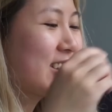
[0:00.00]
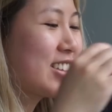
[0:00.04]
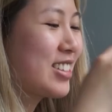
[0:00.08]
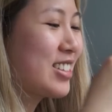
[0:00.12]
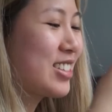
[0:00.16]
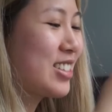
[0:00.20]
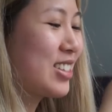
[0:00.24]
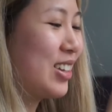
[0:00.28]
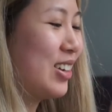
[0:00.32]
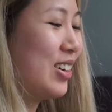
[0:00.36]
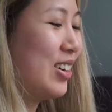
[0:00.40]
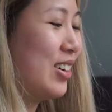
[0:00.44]

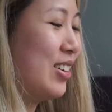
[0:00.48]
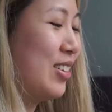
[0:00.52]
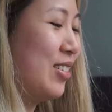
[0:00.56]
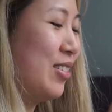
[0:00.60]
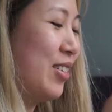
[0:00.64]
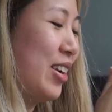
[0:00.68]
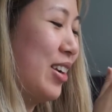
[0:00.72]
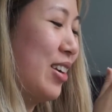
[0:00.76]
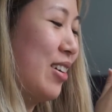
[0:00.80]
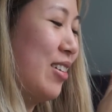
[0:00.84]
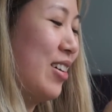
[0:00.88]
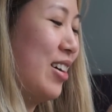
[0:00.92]
So
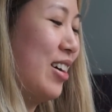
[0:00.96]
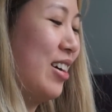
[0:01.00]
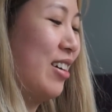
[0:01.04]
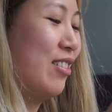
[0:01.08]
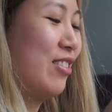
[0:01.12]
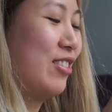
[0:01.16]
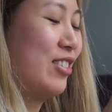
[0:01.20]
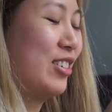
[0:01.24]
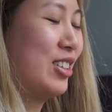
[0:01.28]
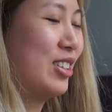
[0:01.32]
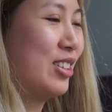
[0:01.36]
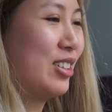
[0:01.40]
we don't
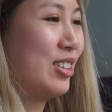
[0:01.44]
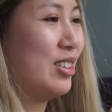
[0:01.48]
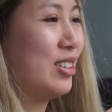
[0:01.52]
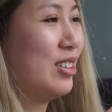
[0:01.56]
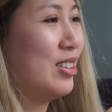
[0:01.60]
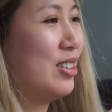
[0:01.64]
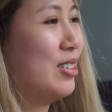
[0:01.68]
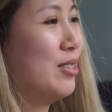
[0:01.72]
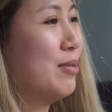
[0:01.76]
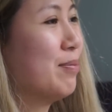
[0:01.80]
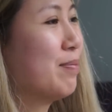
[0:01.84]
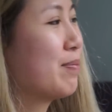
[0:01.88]
have
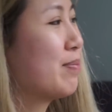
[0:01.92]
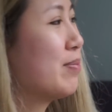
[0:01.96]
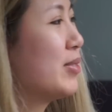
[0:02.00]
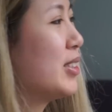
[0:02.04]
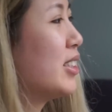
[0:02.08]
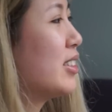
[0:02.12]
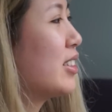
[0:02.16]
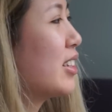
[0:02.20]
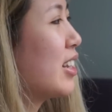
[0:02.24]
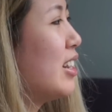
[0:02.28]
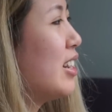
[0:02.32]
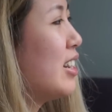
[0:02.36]
to
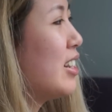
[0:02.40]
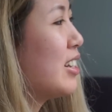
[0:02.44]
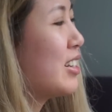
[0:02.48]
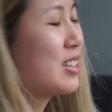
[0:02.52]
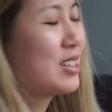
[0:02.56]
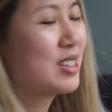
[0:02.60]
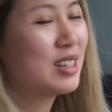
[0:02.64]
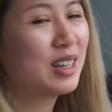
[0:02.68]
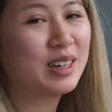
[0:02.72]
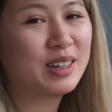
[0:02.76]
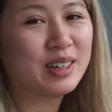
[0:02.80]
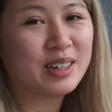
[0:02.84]

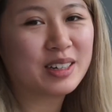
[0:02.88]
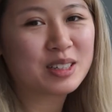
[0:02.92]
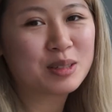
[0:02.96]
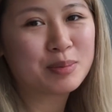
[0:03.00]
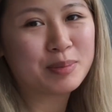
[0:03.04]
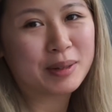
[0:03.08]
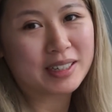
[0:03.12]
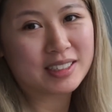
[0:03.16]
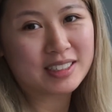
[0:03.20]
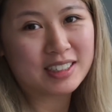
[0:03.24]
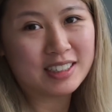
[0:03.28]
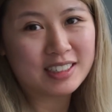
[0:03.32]
set our
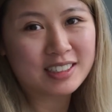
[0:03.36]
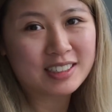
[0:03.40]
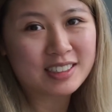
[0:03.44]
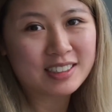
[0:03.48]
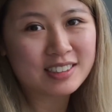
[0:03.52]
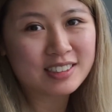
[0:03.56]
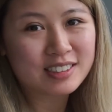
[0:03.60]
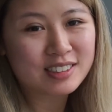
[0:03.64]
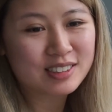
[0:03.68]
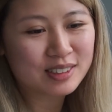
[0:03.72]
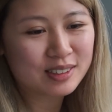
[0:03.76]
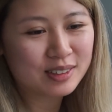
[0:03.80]

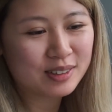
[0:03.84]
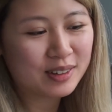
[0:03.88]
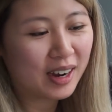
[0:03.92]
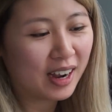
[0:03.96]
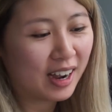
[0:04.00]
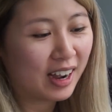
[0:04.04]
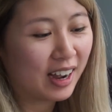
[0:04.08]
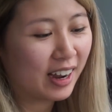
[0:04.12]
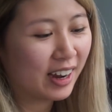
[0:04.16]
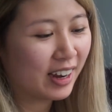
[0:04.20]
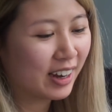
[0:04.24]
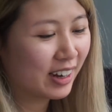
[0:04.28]
expectations too
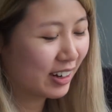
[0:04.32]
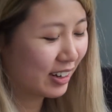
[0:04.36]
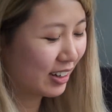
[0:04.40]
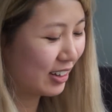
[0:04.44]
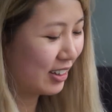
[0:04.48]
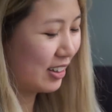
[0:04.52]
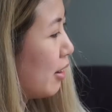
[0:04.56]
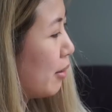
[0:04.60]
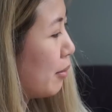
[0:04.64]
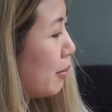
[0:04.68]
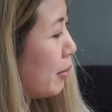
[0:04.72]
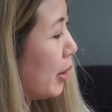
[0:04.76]
high.
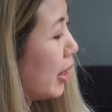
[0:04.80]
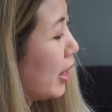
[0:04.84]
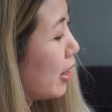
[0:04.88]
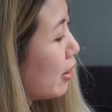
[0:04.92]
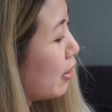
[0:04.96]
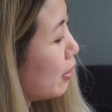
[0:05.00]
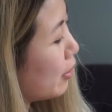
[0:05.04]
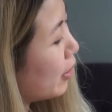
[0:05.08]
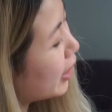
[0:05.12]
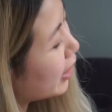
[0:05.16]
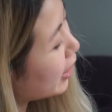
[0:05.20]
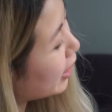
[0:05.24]

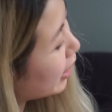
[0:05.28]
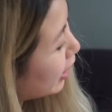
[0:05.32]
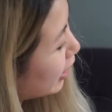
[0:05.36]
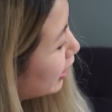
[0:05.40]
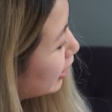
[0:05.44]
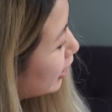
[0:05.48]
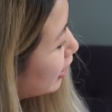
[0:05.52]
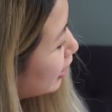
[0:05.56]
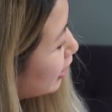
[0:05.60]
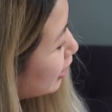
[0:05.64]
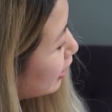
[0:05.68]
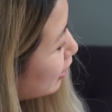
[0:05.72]
Mako, wait.
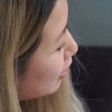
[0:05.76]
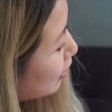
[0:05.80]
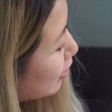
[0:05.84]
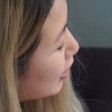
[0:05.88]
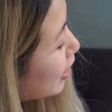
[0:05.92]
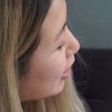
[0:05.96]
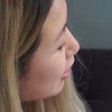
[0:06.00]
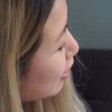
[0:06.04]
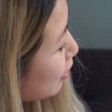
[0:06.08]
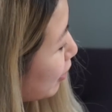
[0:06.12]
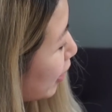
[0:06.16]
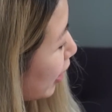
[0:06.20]

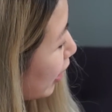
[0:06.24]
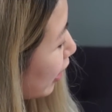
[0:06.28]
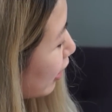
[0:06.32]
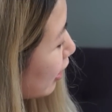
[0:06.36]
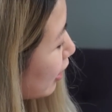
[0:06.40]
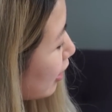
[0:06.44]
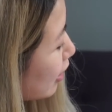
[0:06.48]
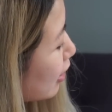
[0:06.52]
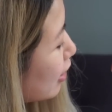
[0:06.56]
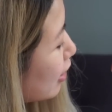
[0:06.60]
What do you want?